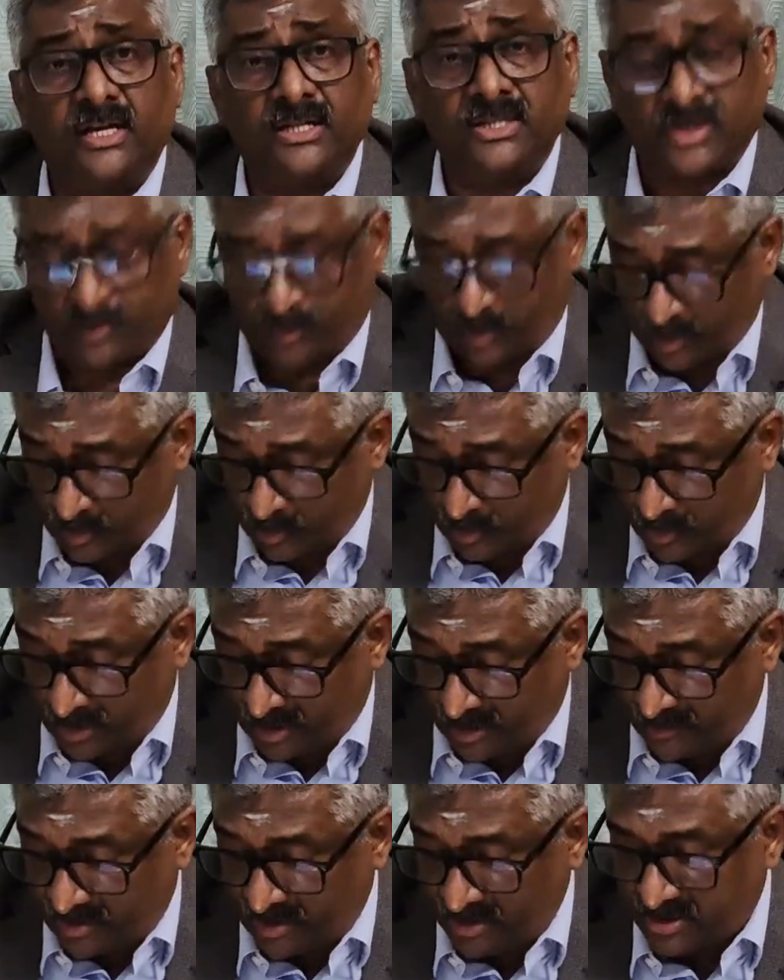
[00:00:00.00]
simple
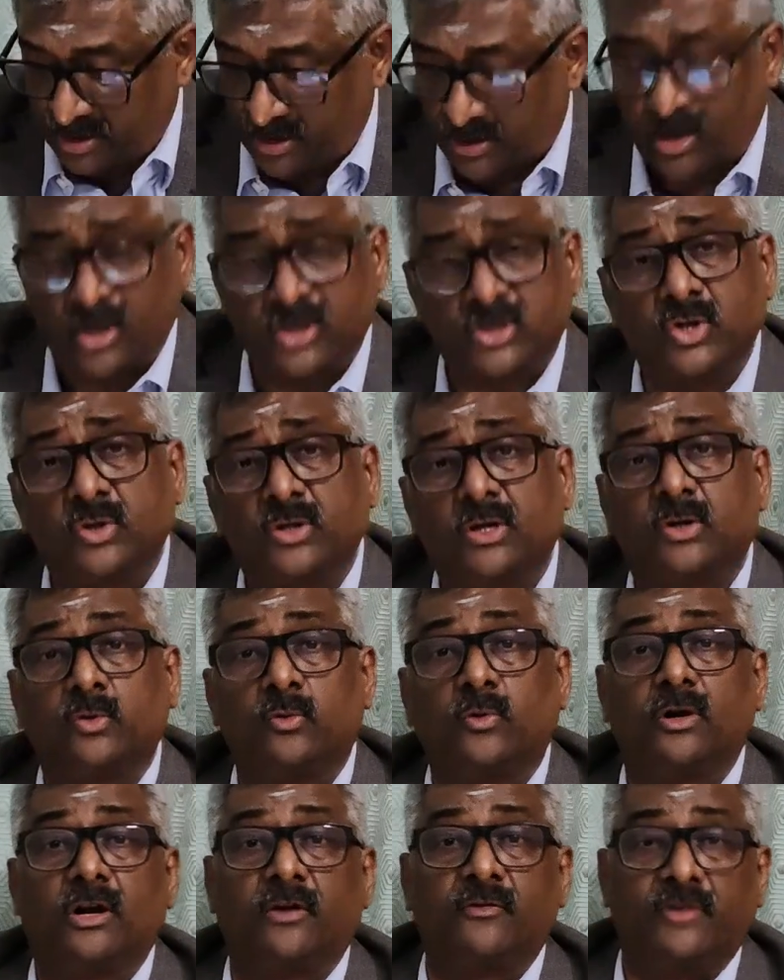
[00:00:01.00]
moving average and also the
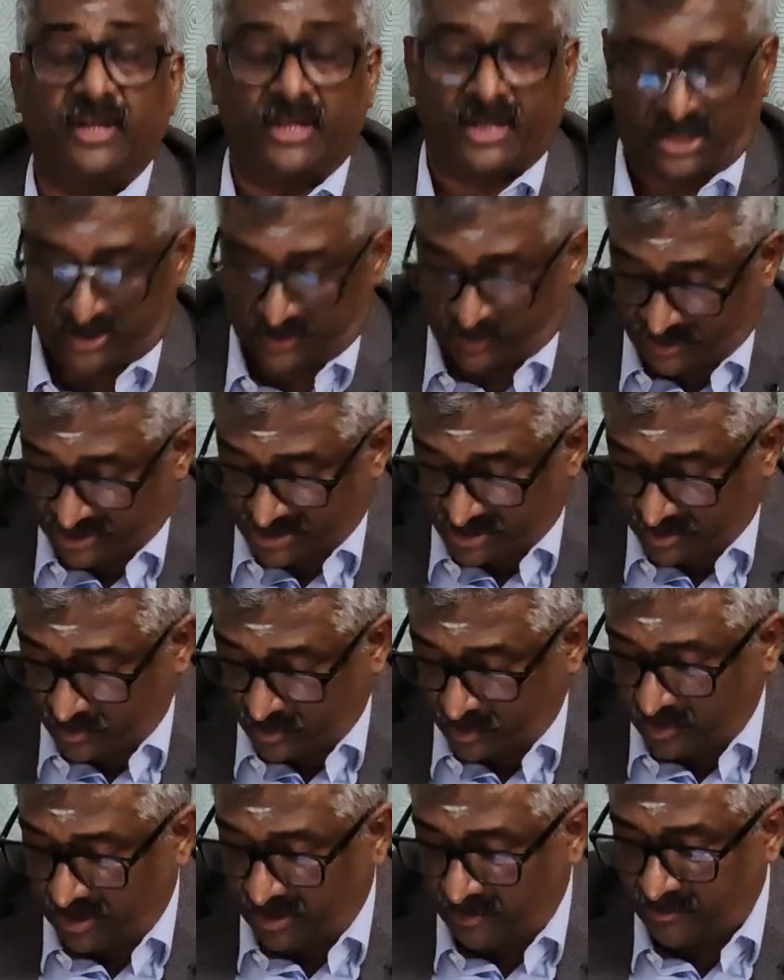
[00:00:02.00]
200-week exponential
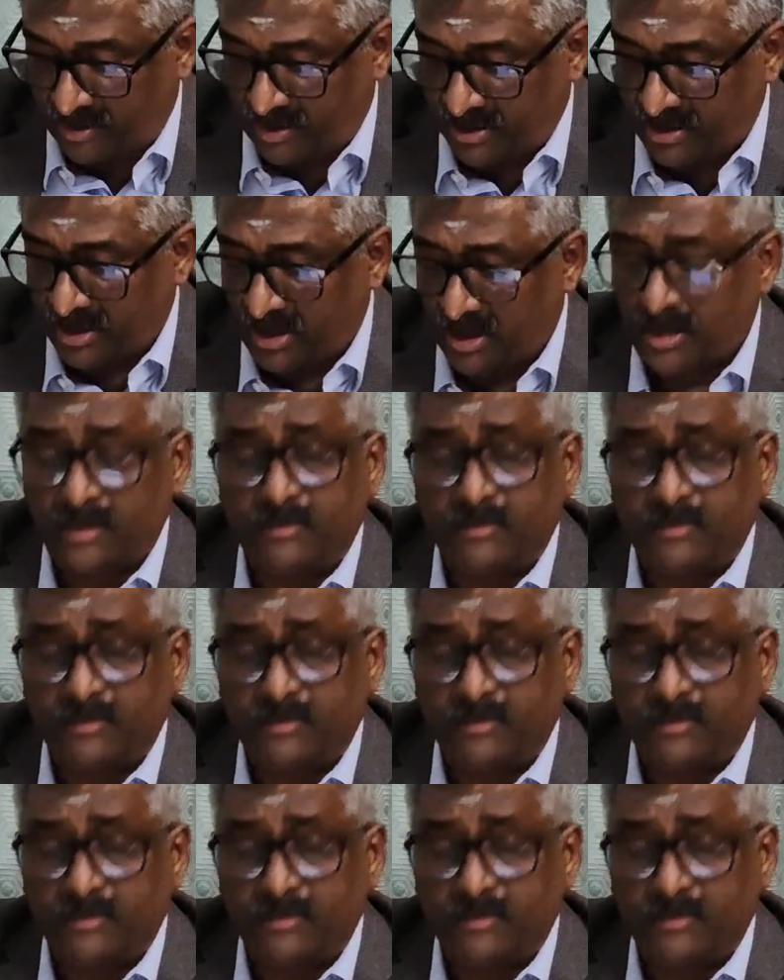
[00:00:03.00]
moving average,